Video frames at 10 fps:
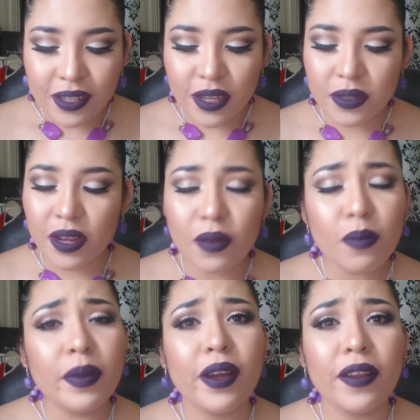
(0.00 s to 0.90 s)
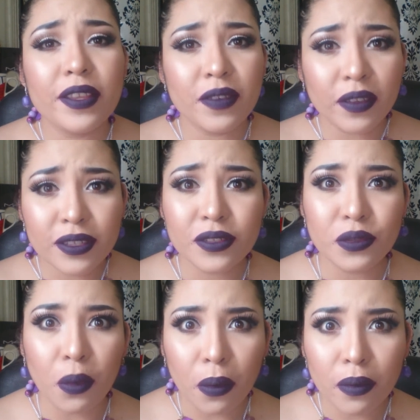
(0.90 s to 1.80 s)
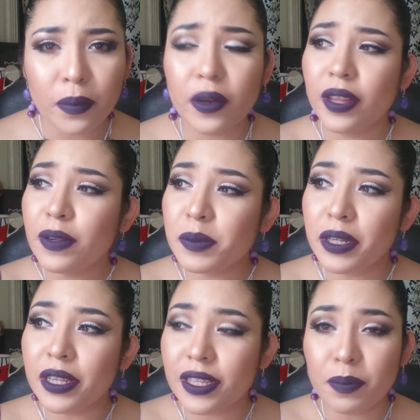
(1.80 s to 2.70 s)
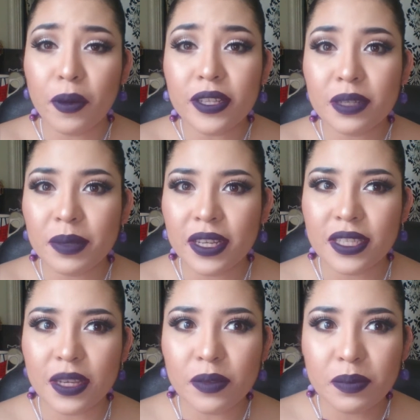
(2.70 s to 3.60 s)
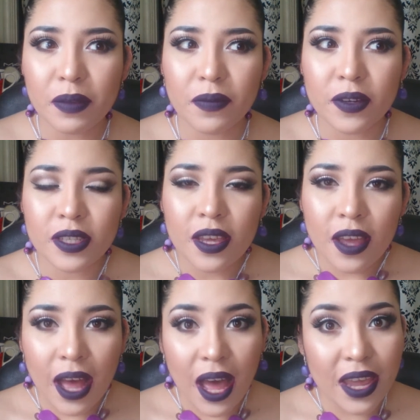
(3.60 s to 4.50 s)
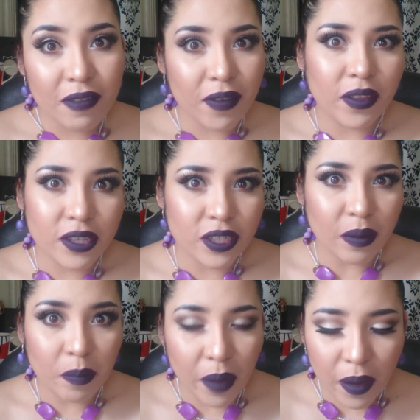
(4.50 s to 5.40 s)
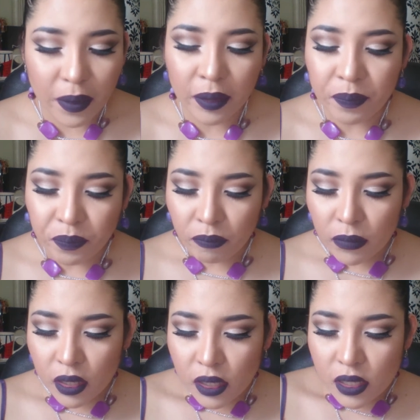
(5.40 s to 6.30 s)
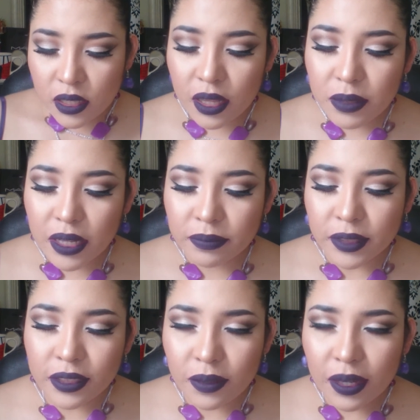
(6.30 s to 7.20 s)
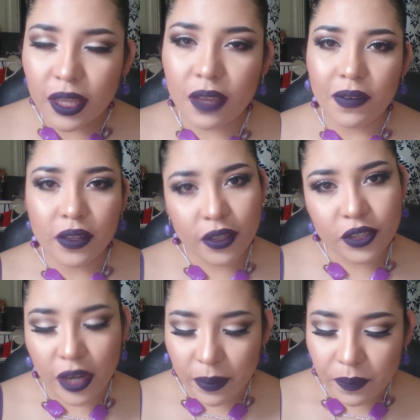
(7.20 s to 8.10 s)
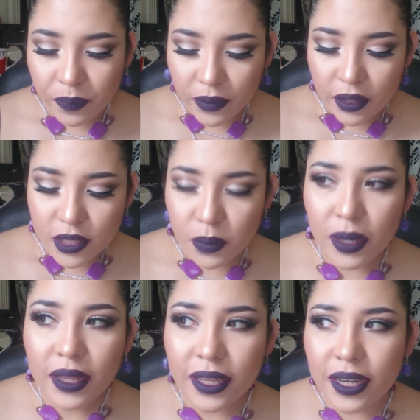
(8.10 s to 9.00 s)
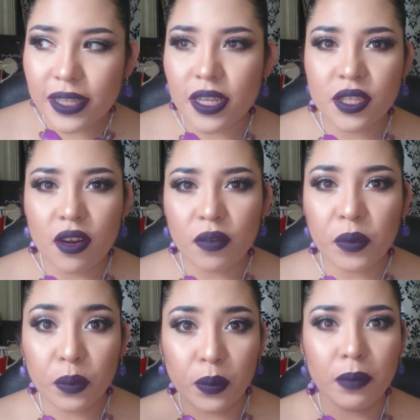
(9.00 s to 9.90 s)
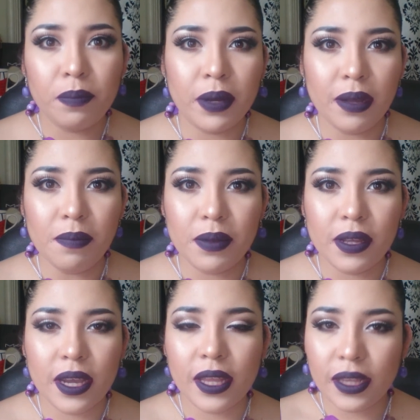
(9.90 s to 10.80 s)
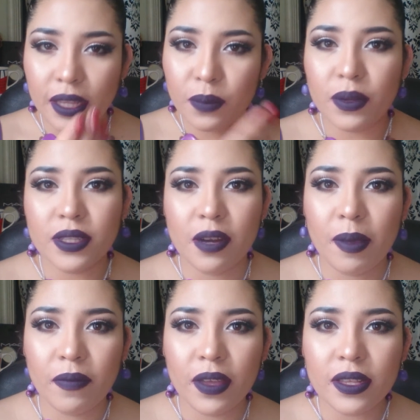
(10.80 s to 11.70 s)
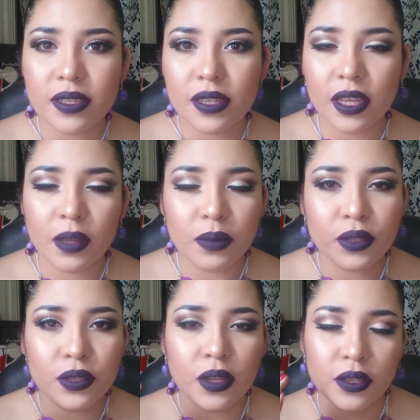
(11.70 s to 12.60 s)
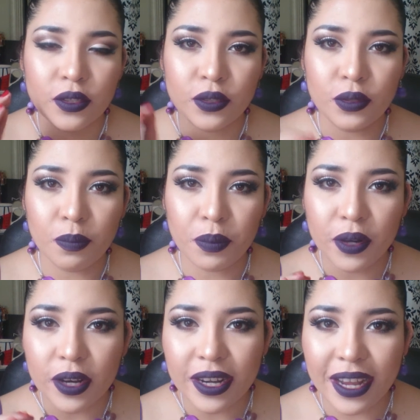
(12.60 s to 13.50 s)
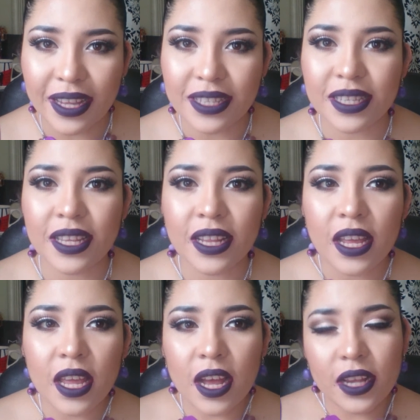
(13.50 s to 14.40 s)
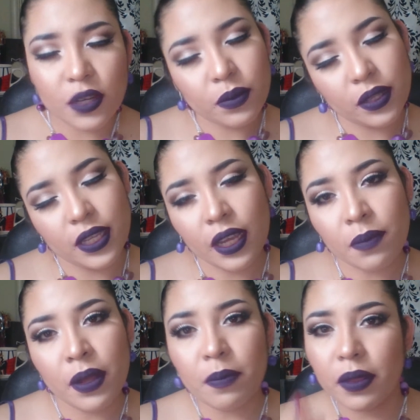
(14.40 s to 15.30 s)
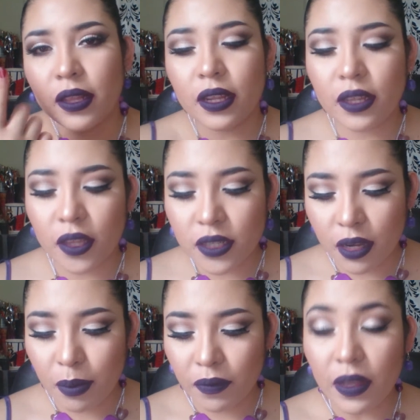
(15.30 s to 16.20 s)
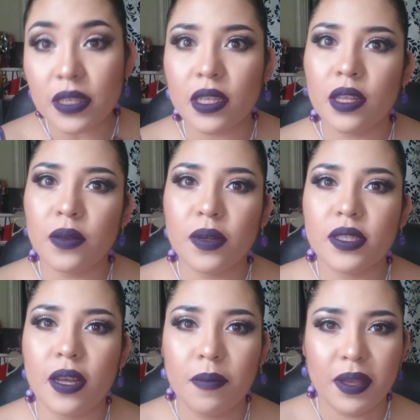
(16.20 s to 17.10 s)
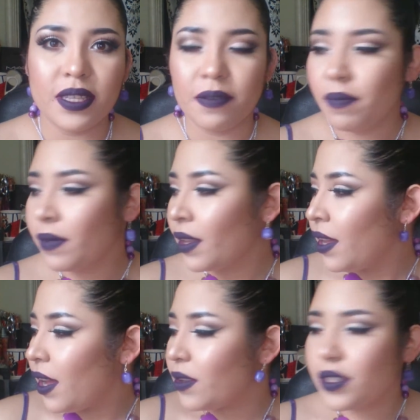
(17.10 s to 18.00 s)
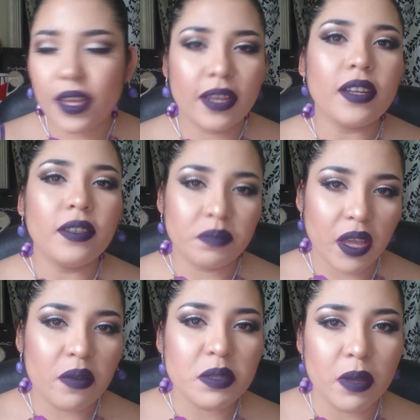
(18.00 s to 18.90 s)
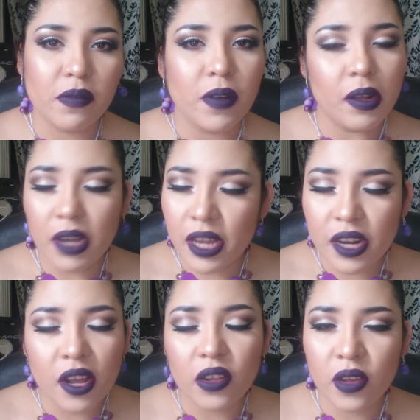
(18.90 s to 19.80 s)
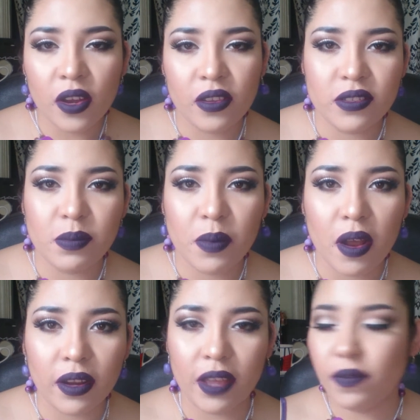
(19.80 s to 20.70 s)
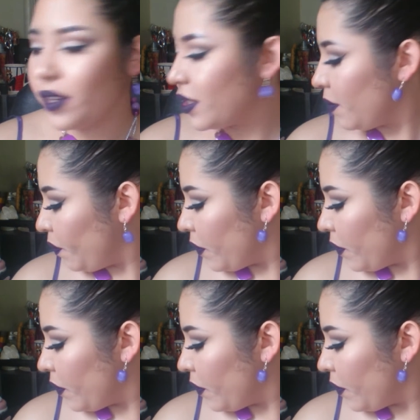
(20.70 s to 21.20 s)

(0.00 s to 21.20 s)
So I was like, oh my god, this foundation is horrible. And I was really disappointed because it was my first high-end foundation I ever bought, right? So then I was like, I'm gonna it another try. So what I did is I started with 1 pump and I did one side of my face and it was super nice. And then I started with the second pump and I did the other side of my face and it was amazing. I was like, it was my fault. I did not know how to use the product at first.